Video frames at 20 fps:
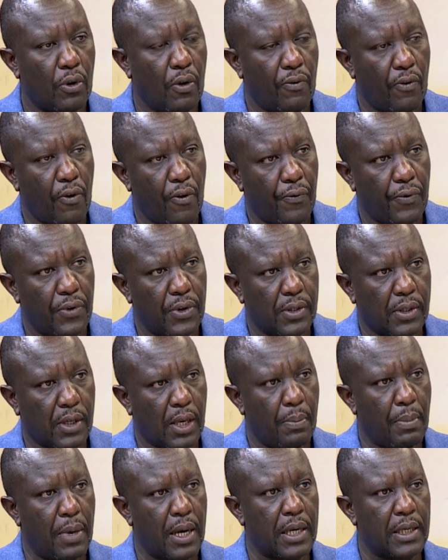of office
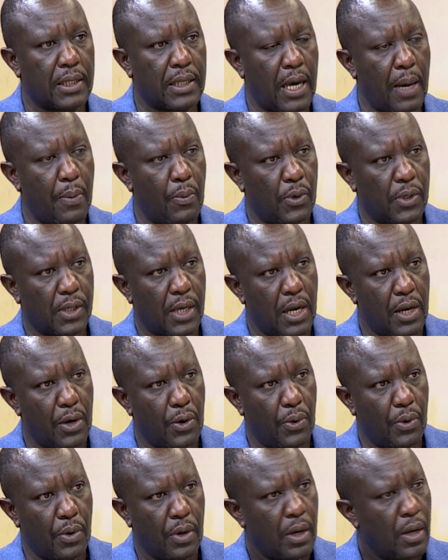Kibaki time was
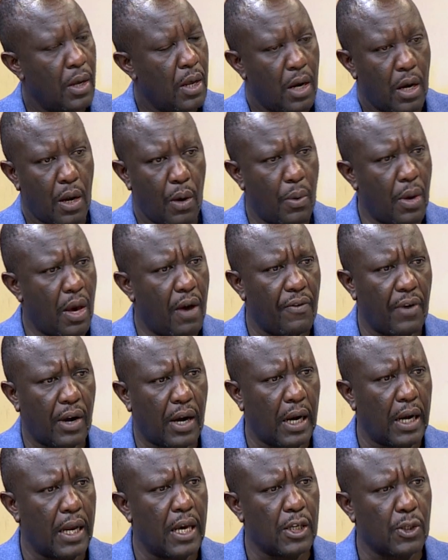handled. Now we have a
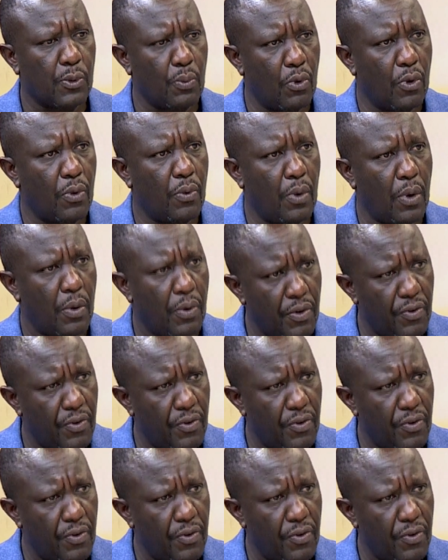clear, smooth way. We